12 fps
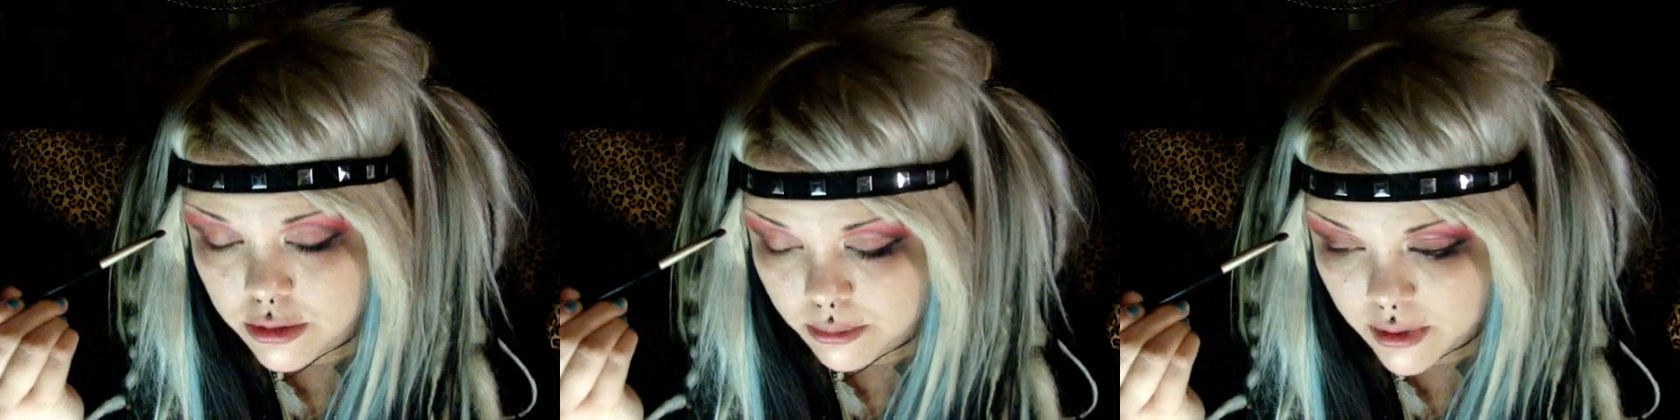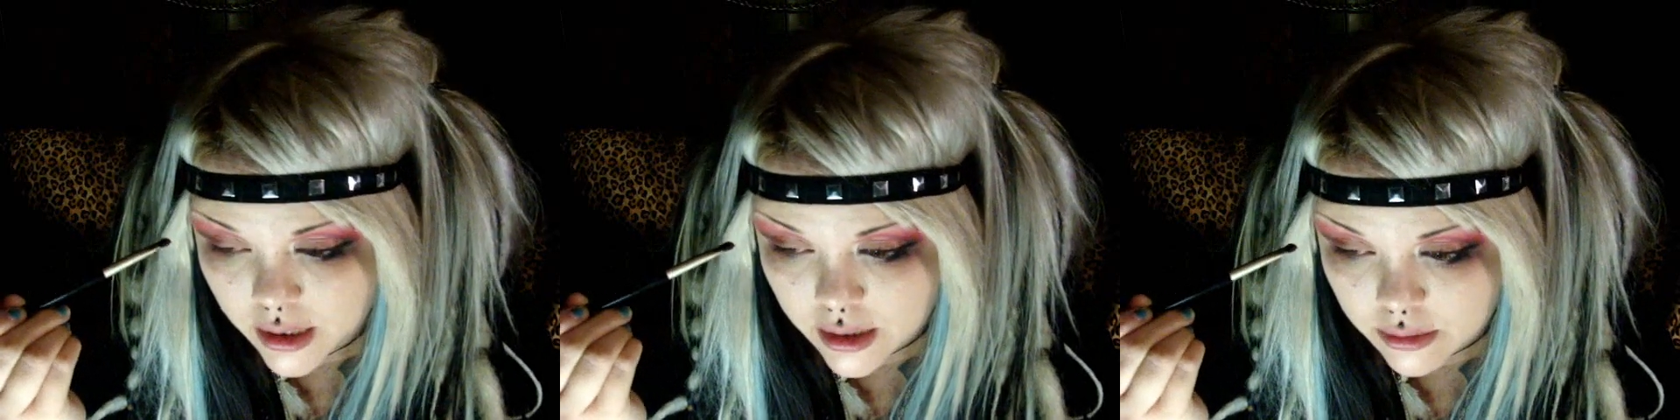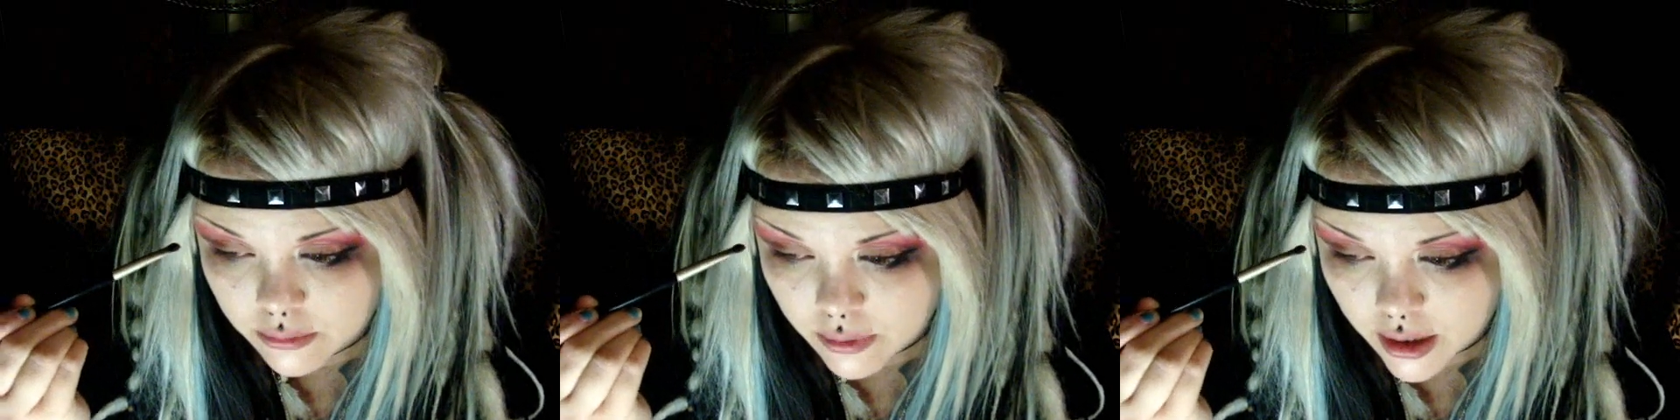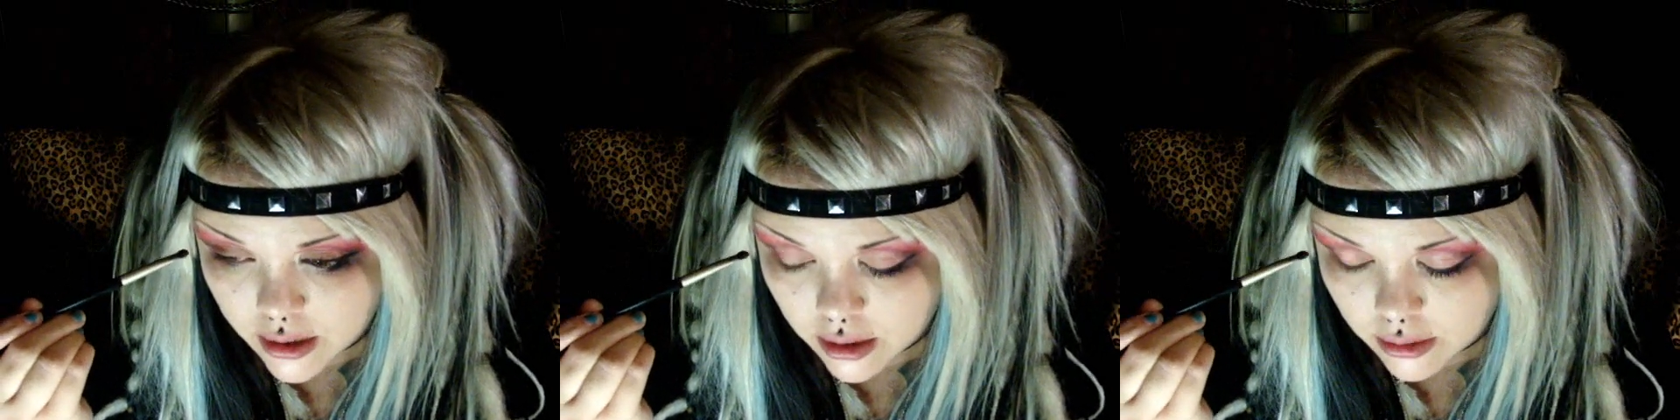your black and
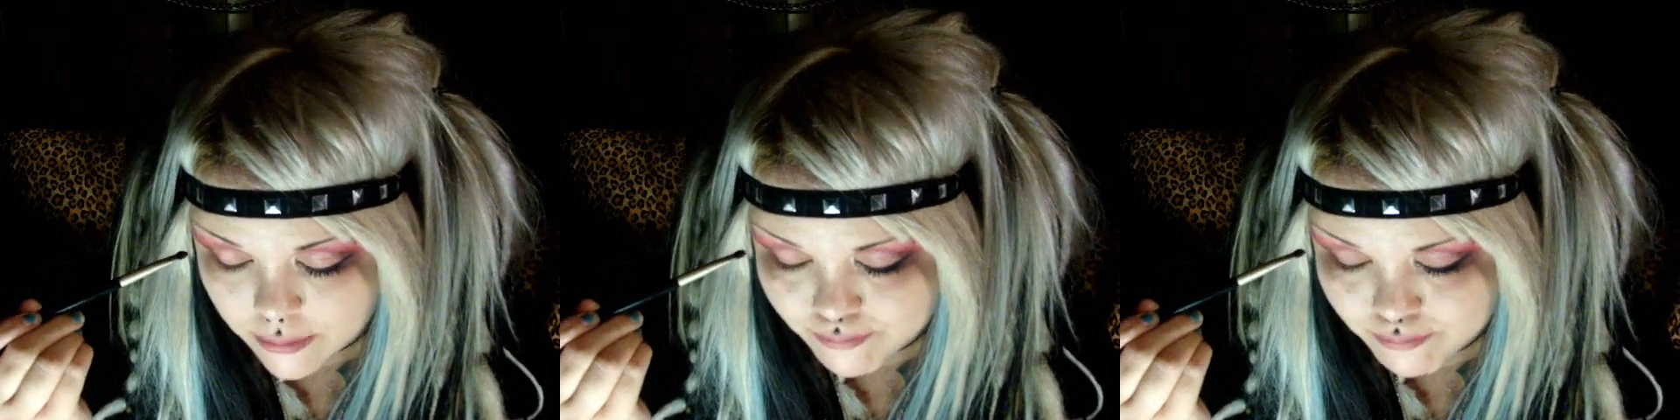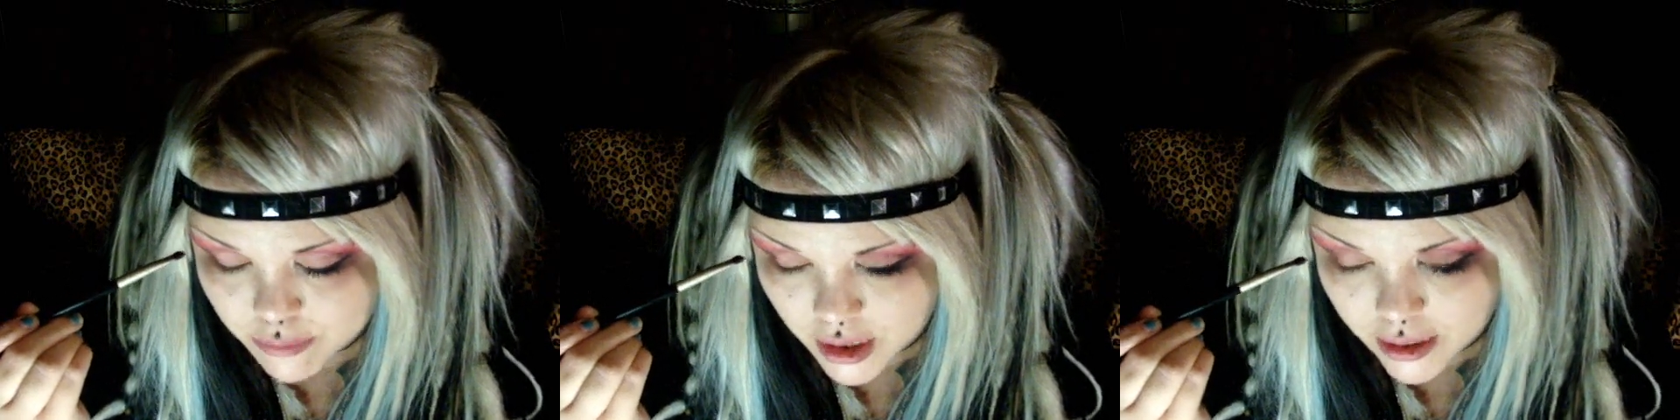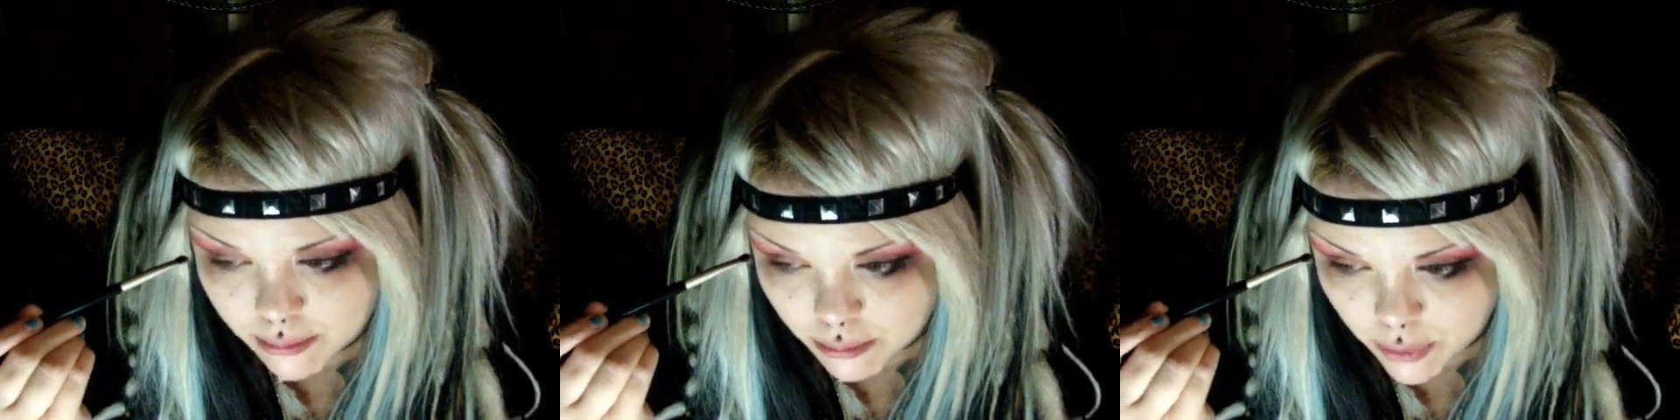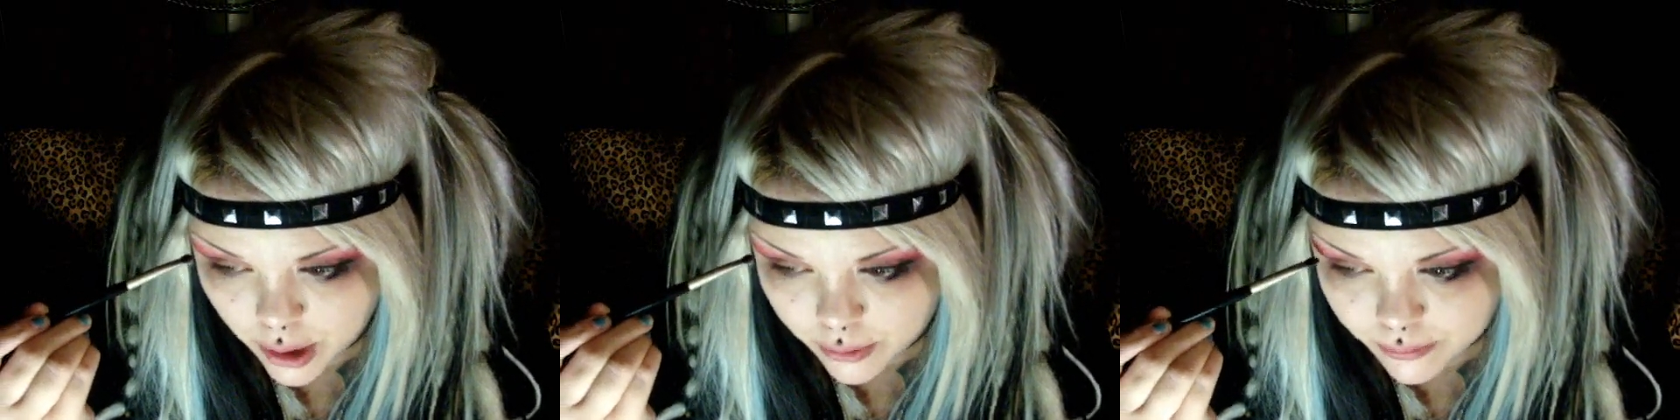
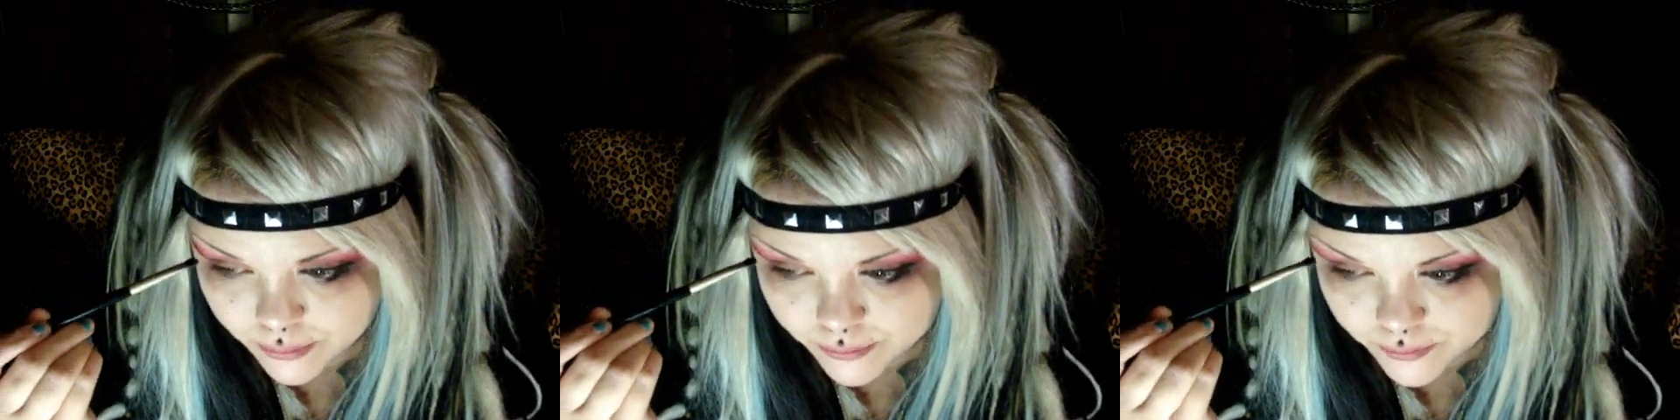brown